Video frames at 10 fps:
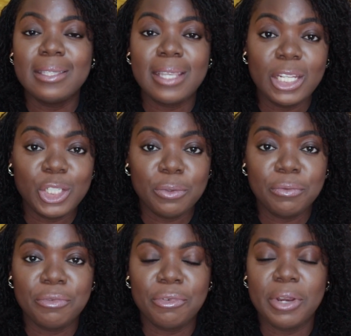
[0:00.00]

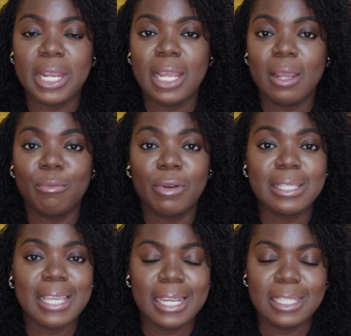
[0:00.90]
tension-free,
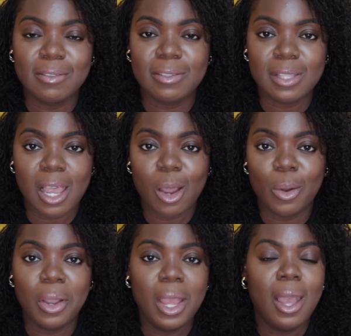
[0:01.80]
protective style.